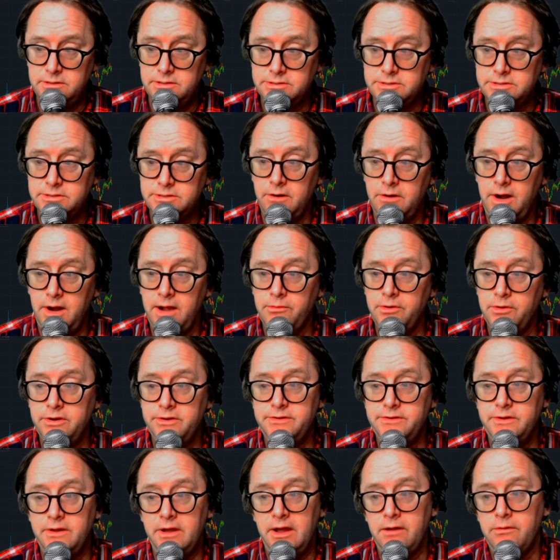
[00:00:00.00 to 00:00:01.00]
So I
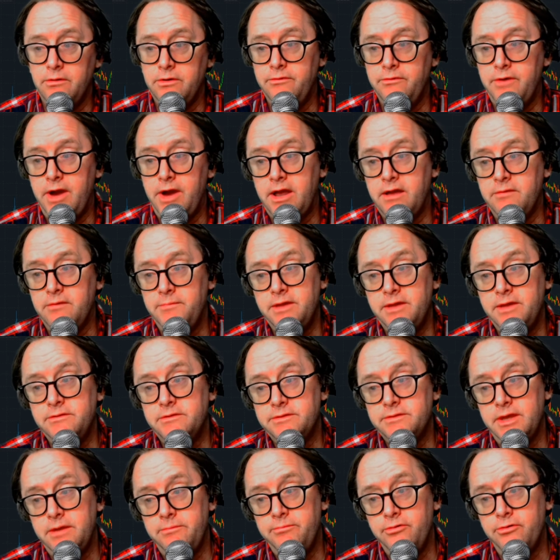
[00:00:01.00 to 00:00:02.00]
would recommend
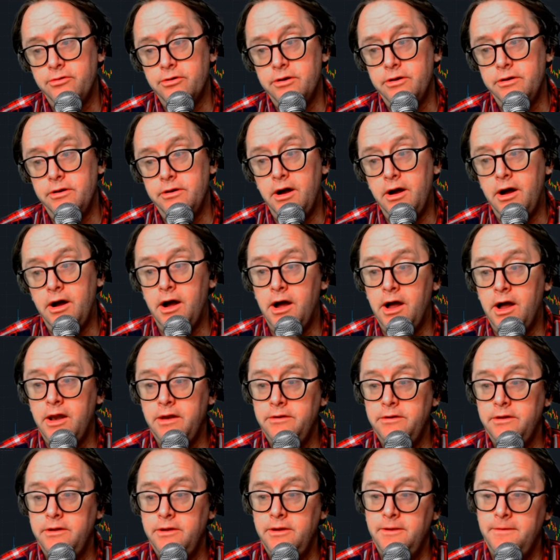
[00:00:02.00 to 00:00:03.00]
that they put
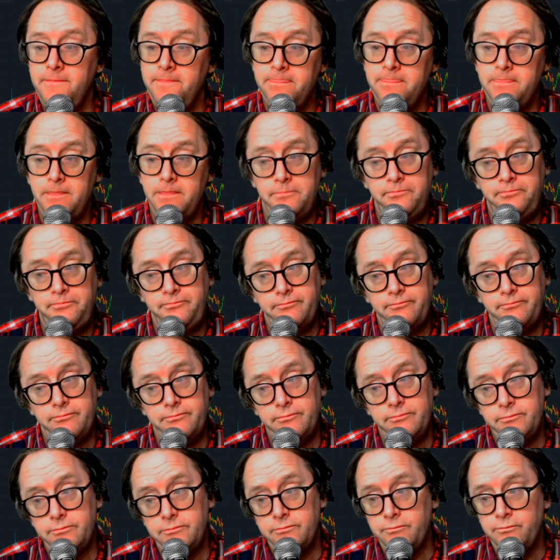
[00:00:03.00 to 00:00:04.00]
on
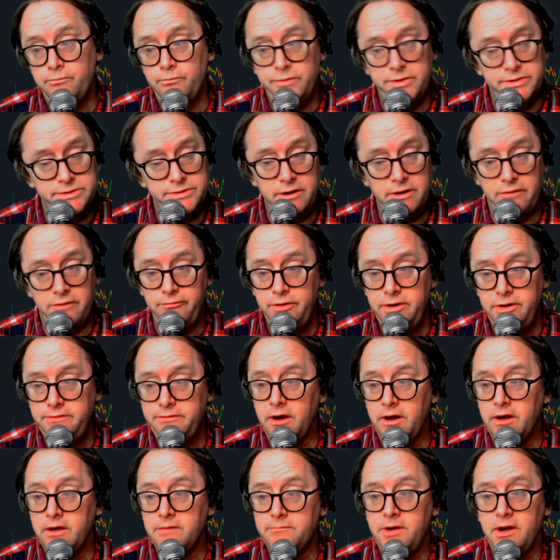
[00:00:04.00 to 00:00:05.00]
the stuff we
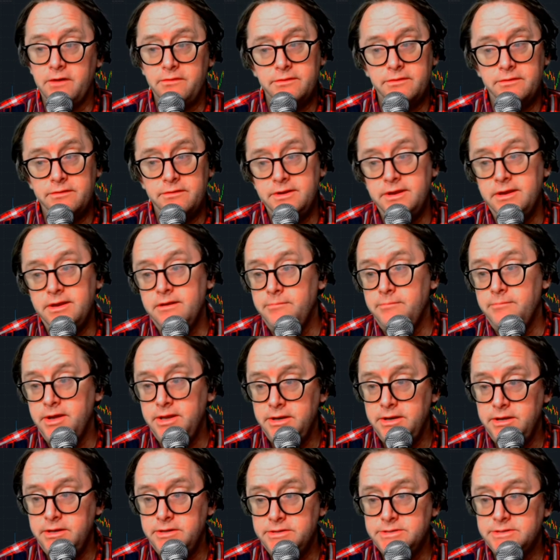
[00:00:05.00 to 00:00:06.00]
talk about, the
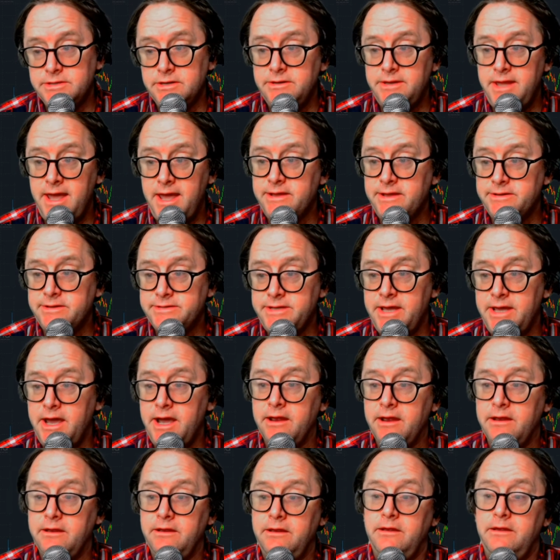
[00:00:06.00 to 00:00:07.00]
E-minis, the NASDAQ,